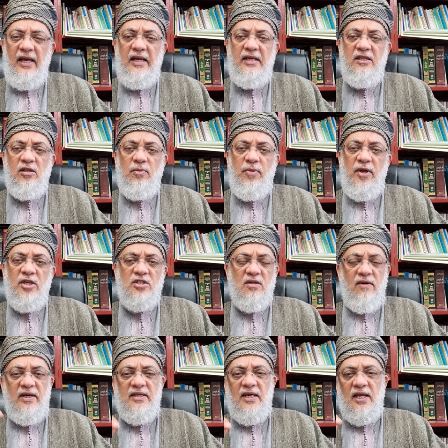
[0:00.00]
in the place of
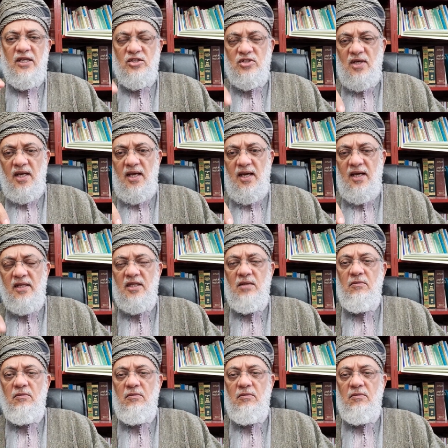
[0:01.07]
Hayya al-Salah, the